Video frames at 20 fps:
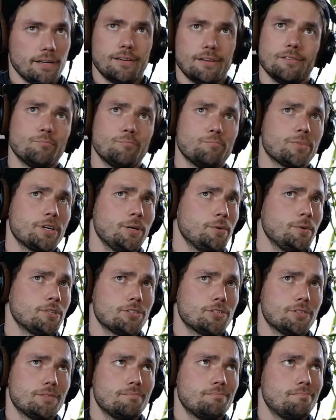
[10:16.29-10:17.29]
like pretty
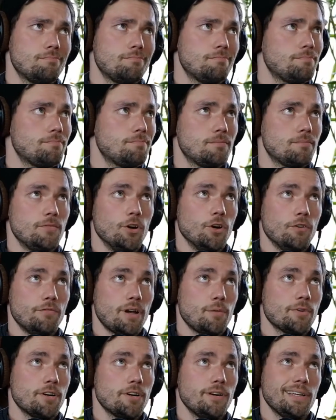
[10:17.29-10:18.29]
much
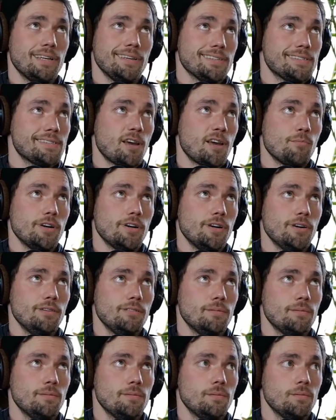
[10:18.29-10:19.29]
November and
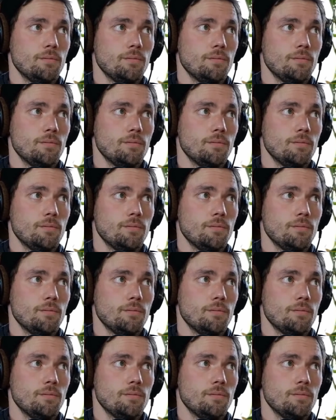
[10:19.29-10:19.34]
December.